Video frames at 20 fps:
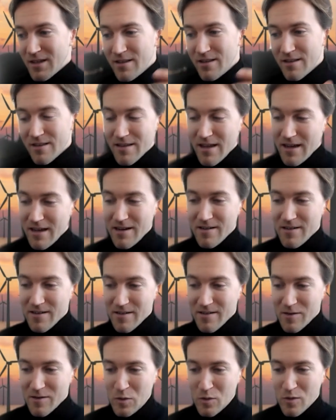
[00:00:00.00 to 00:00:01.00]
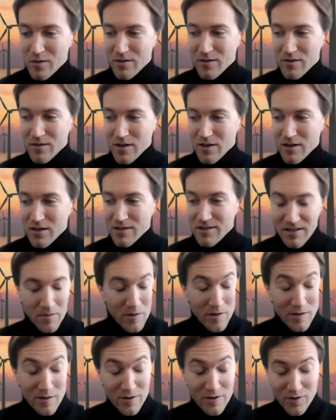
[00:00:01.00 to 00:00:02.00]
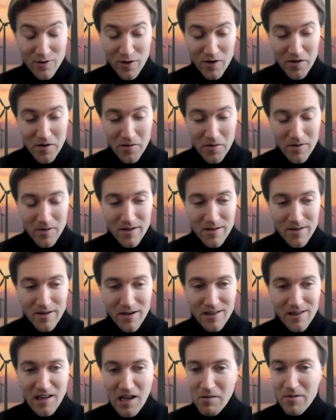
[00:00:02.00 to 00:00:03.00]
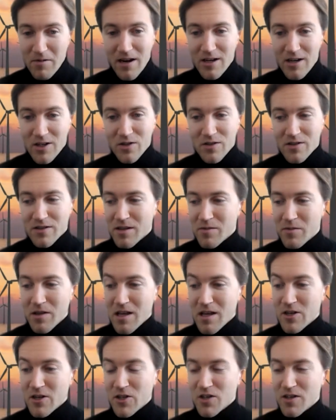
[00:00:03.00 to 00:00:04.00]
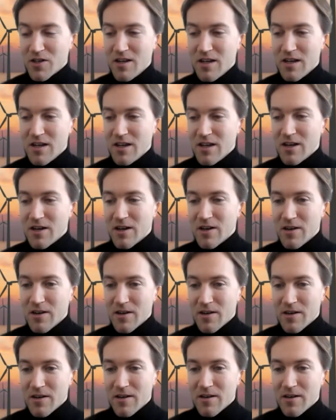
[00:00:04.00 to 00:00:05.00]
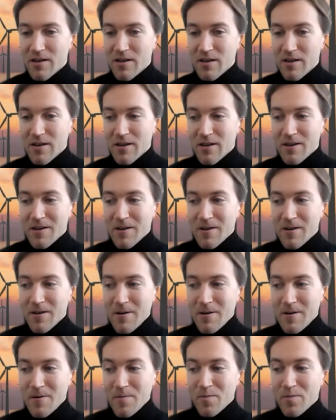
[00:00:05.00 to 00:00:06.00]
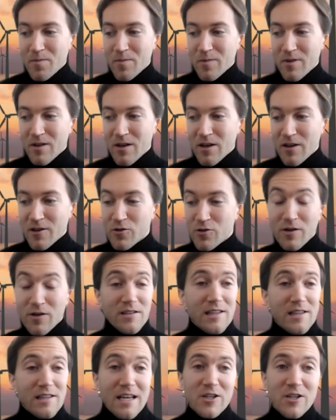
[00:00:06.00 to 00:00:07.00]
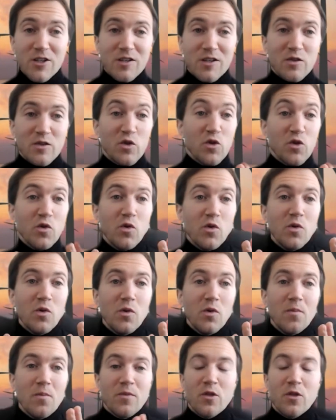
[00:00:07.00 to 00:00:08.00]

Then a similar story with the climate action simulation, the translation through